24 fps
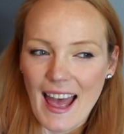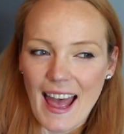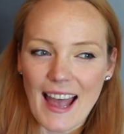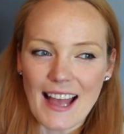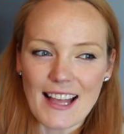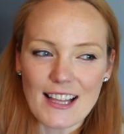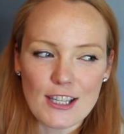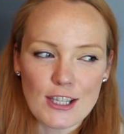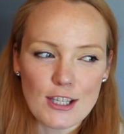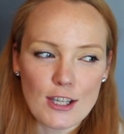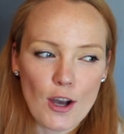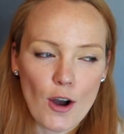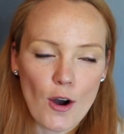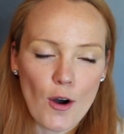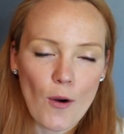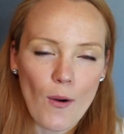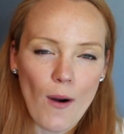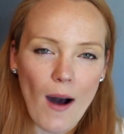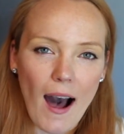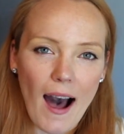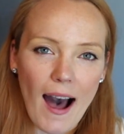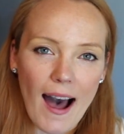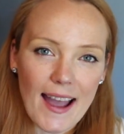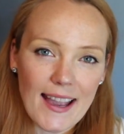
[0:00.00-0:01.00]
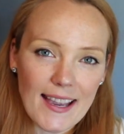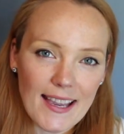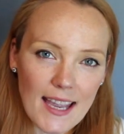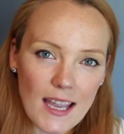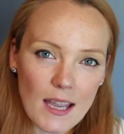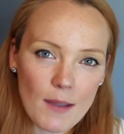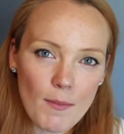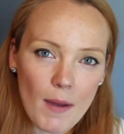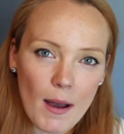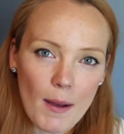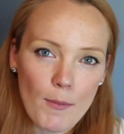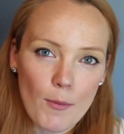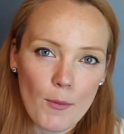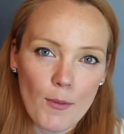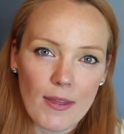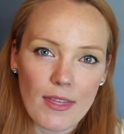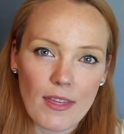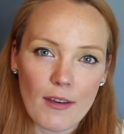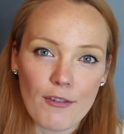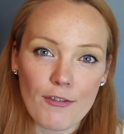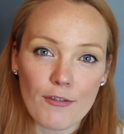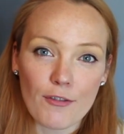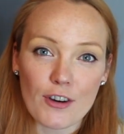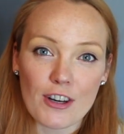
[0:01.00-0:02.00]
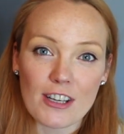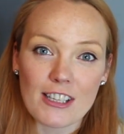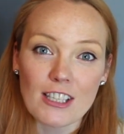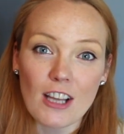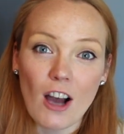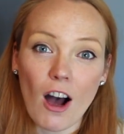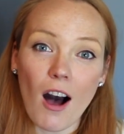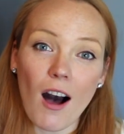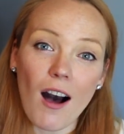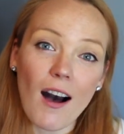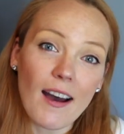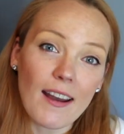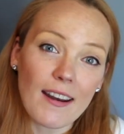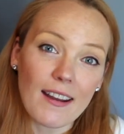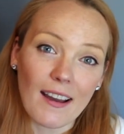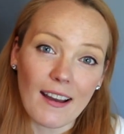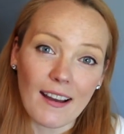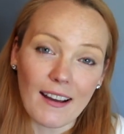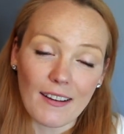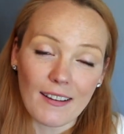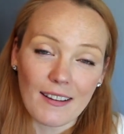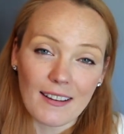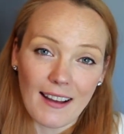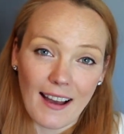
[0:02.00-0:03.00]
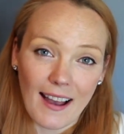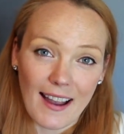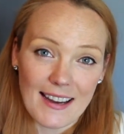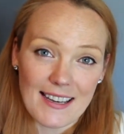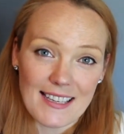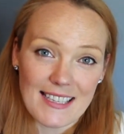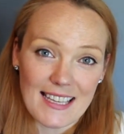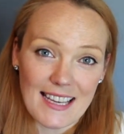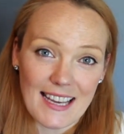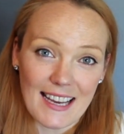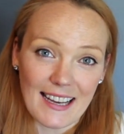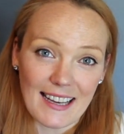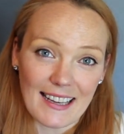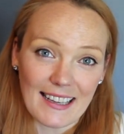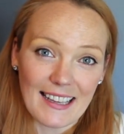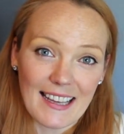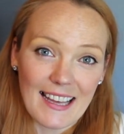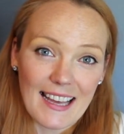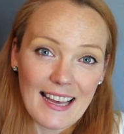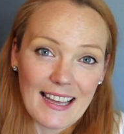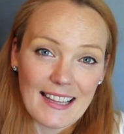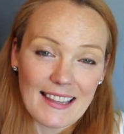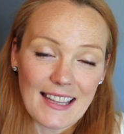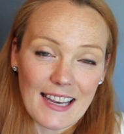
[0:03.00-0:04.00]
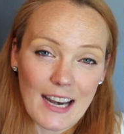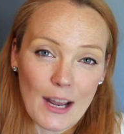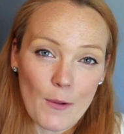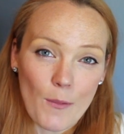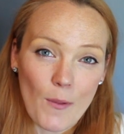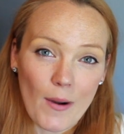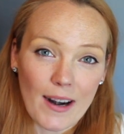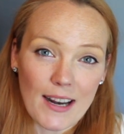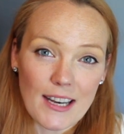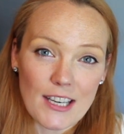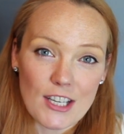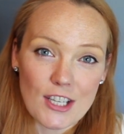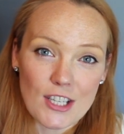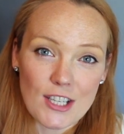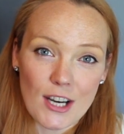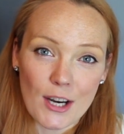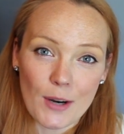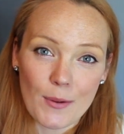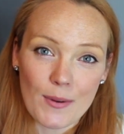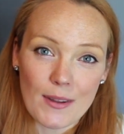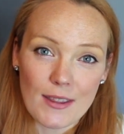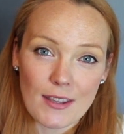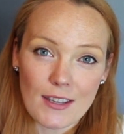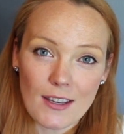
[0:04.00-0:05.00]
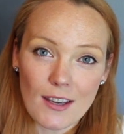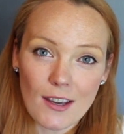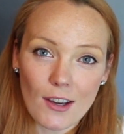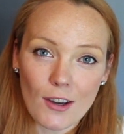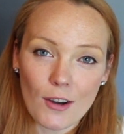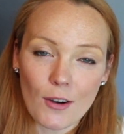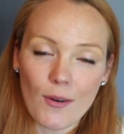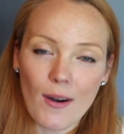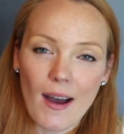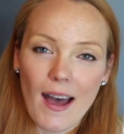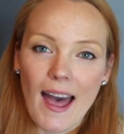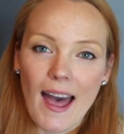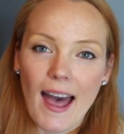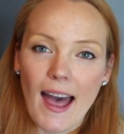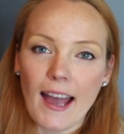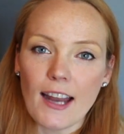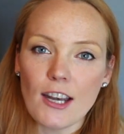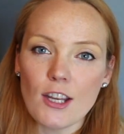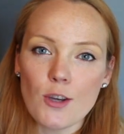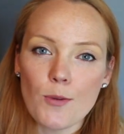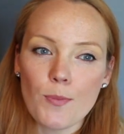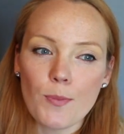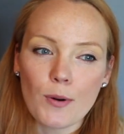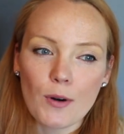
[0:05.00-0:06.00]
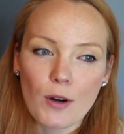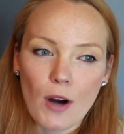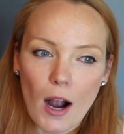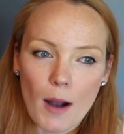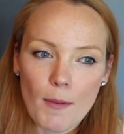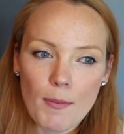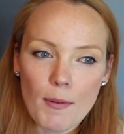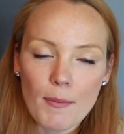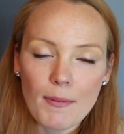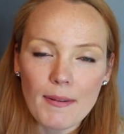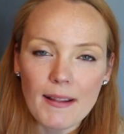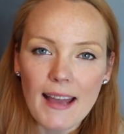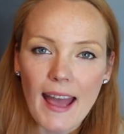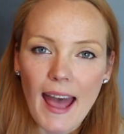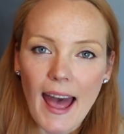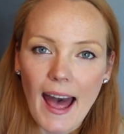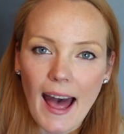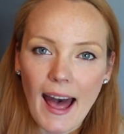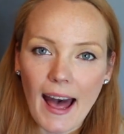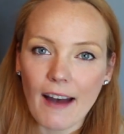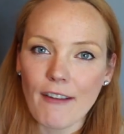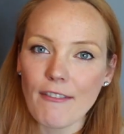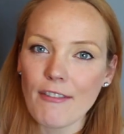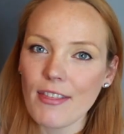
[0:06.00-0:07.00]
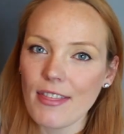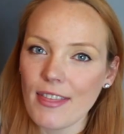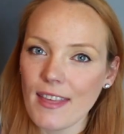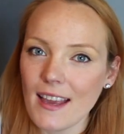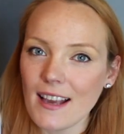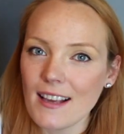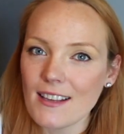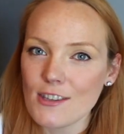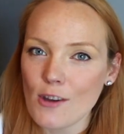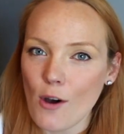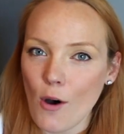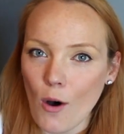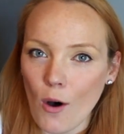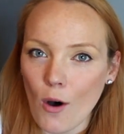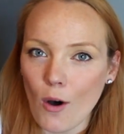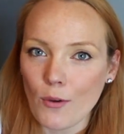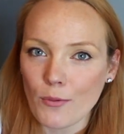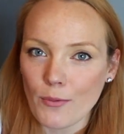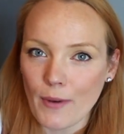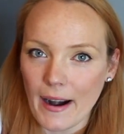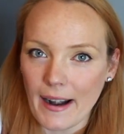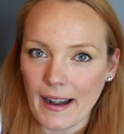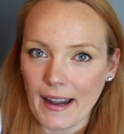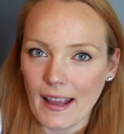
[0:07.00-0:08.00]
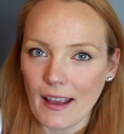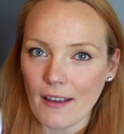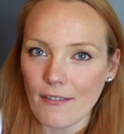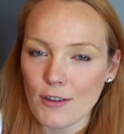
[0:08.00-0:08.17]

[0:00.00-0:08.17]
And so I came up with a frittata idea that I wanted to share with you and you probably have things already.